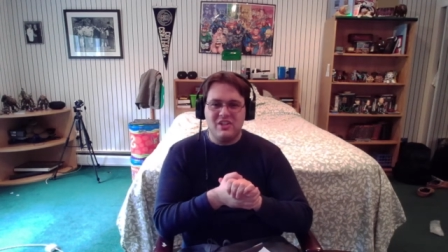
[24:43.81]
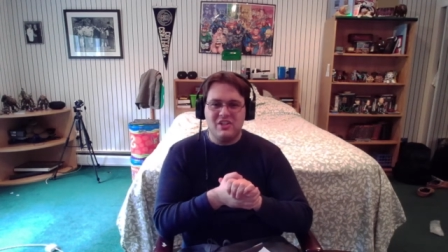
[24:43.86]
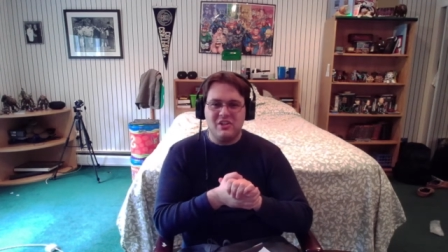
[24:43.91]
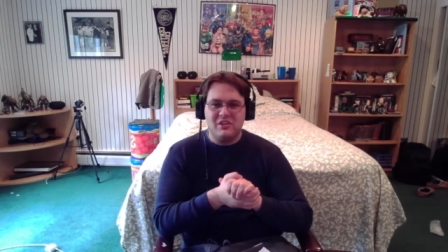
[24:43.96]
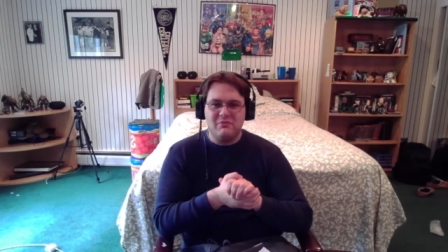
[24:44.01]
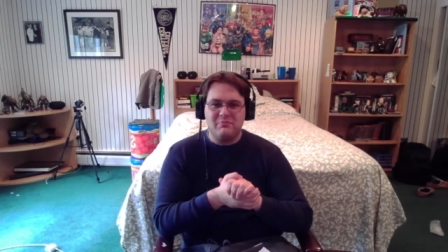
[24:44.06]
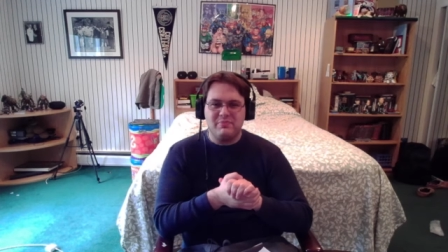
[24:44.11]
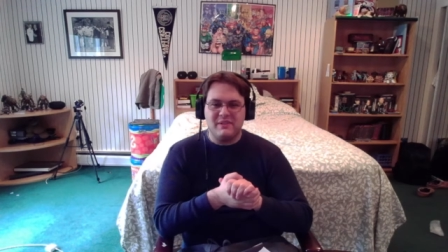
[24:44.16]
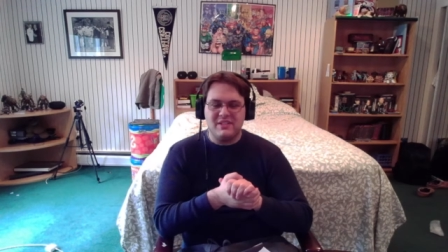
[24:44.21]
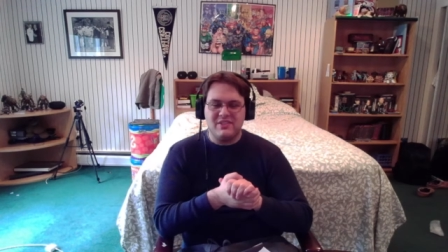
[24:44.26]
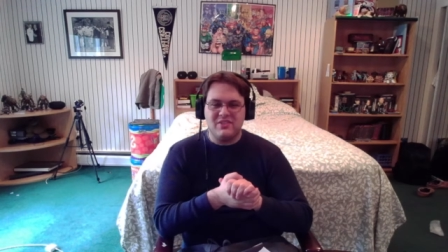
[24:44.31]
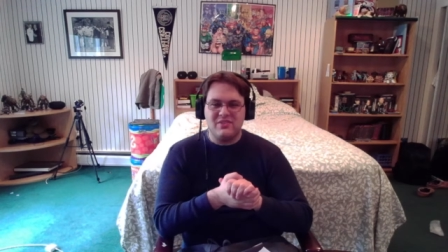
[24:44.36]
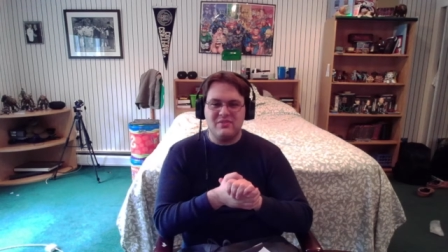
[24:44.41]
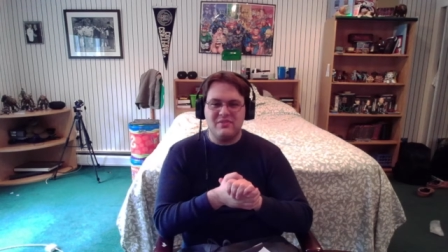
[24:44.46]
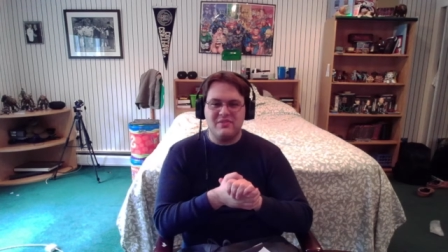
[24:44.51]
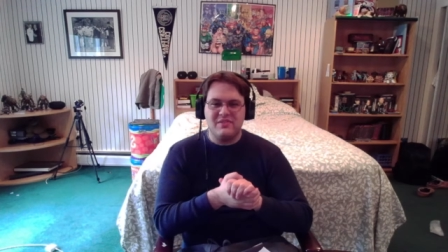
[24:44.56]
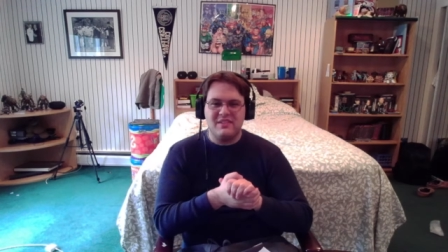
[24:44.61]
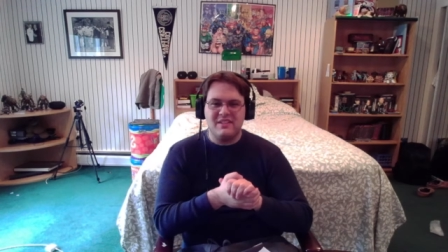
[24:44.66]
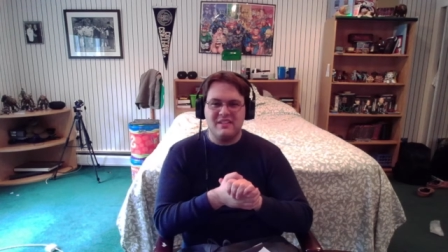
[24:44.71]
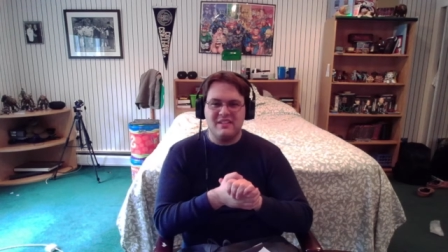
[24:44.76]
Go
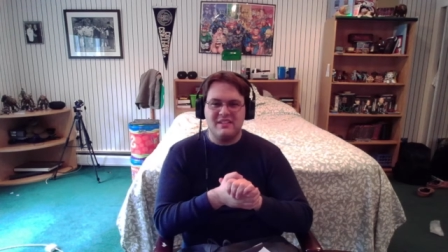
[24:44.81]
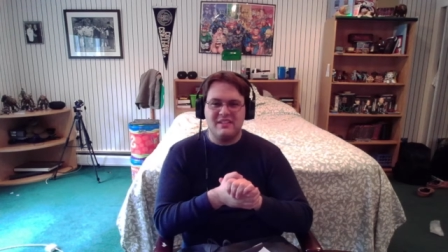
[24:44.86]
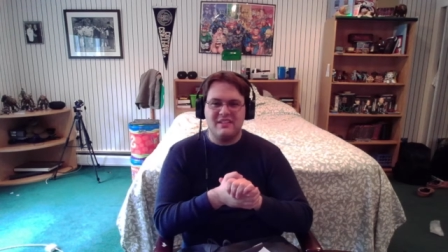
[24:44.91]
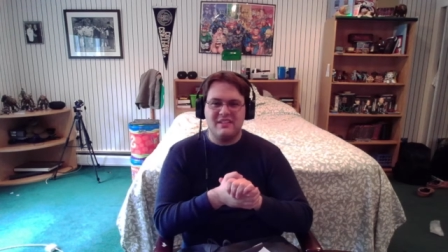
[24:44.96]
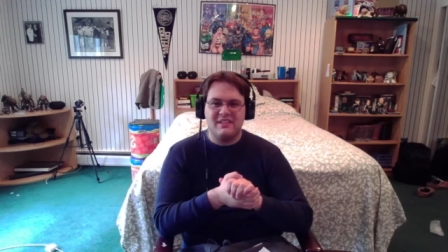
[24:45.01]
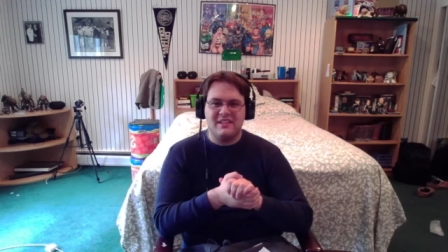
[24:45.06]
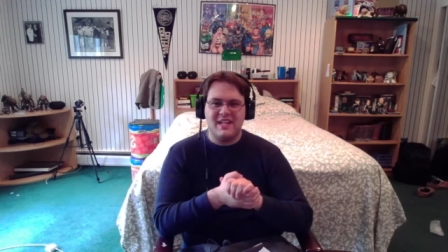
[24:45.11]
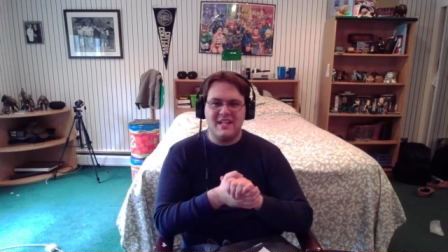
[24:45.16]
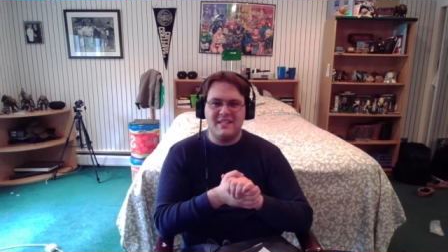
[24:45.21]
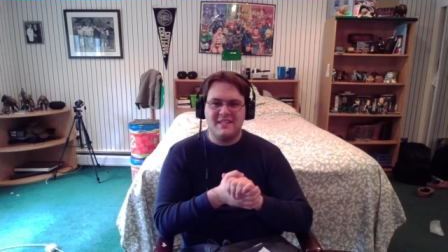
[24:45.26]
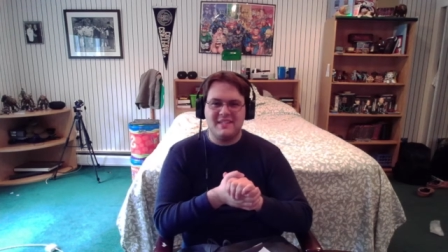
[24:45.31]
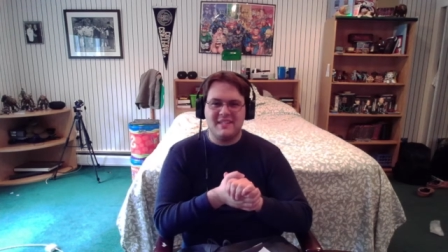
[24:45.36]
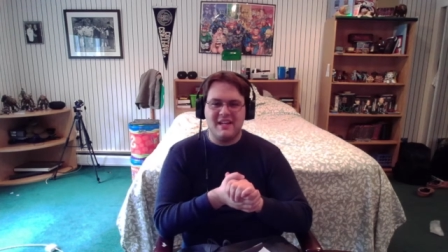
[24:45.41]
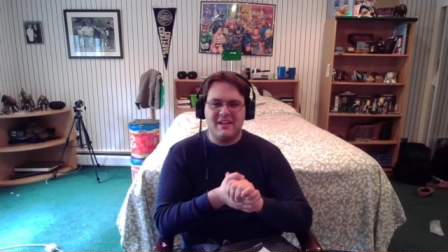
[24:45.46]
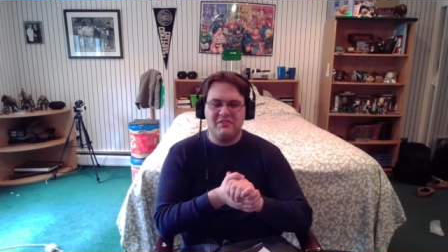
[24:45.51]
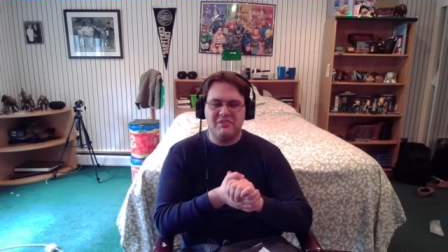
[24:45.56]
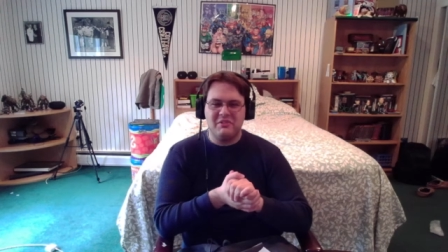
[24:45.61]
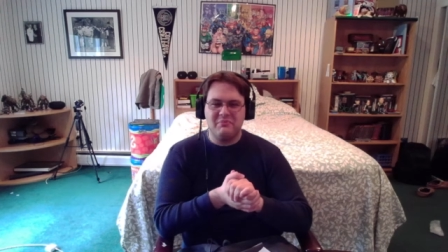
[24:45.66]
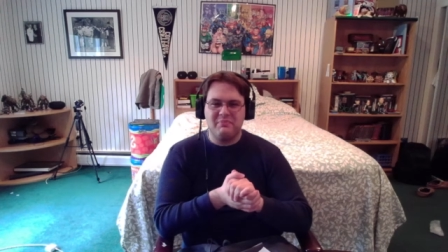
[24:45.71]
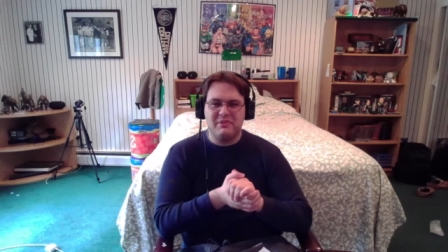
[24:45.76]
Busters, Nate's
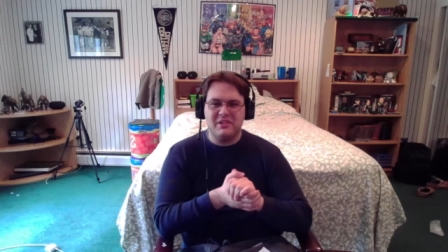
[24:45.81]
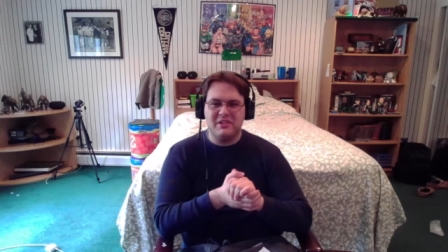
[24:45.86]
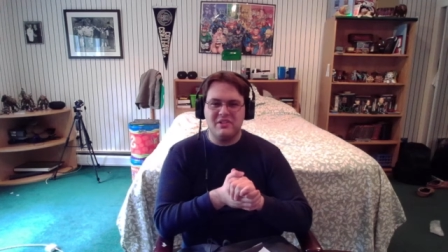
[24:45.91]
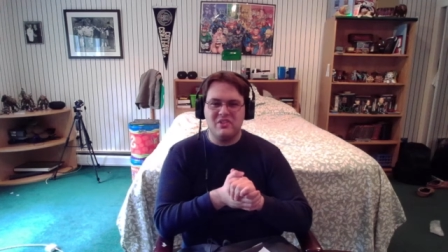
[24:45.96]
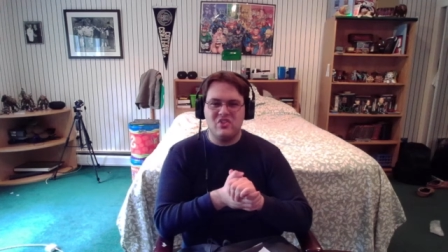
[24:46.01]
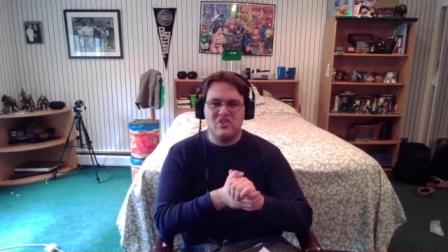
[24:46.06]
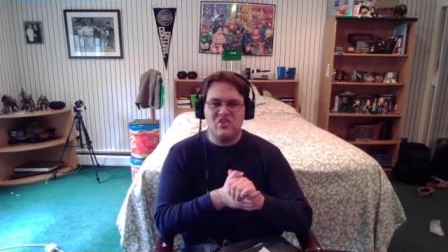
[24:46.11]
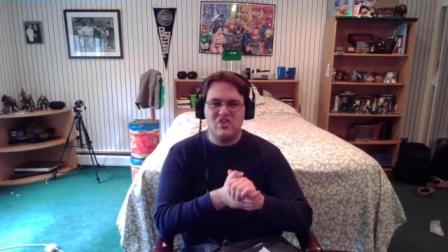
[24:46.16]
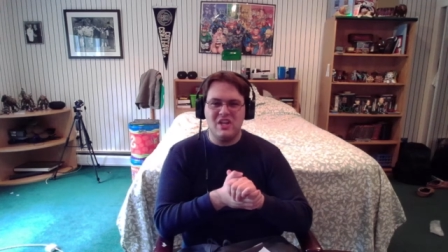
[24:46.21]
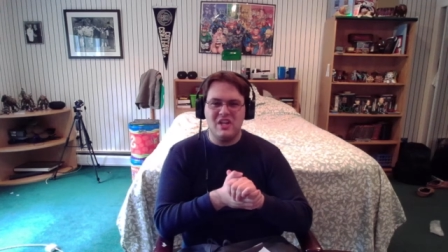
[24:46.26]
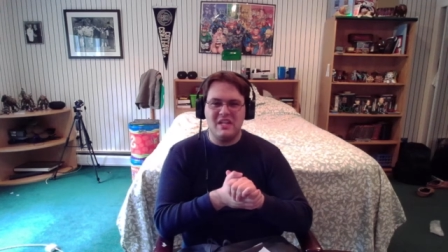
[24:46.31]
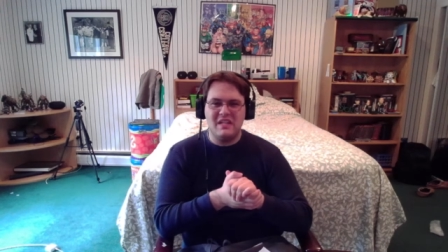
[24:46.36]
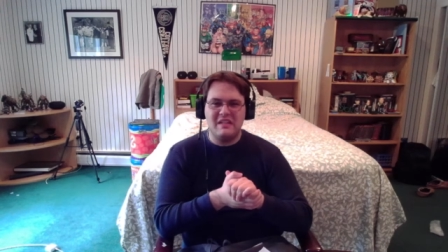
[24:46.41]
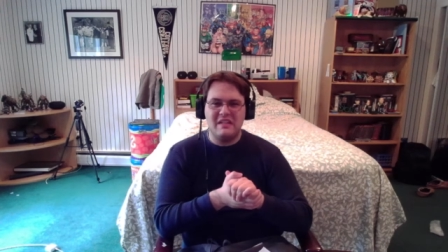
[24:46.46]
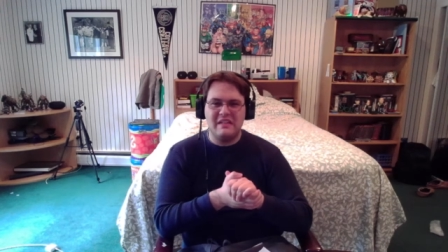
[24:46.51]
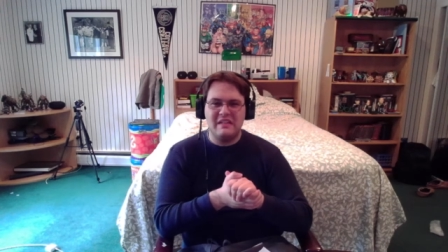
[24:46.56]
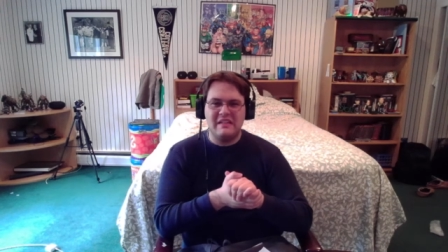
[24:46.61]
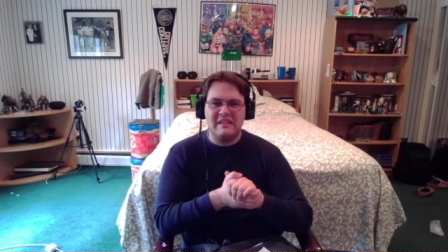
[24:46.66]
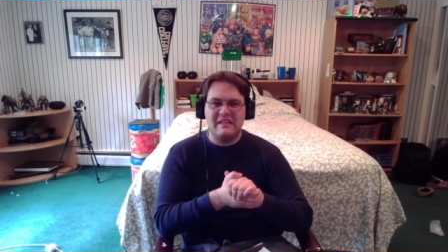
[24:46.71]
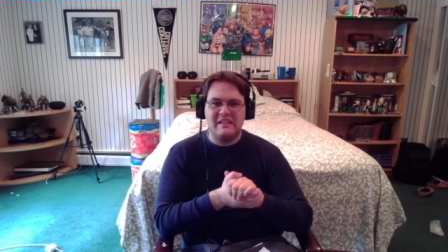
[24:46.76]
counterpart,
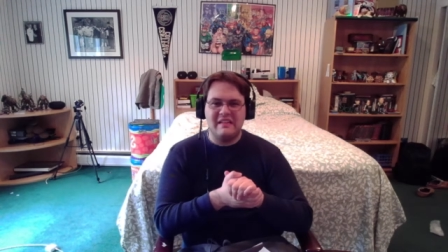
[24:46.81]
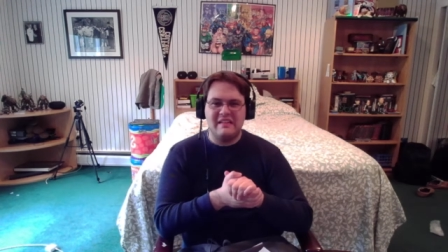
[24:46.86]
Jin,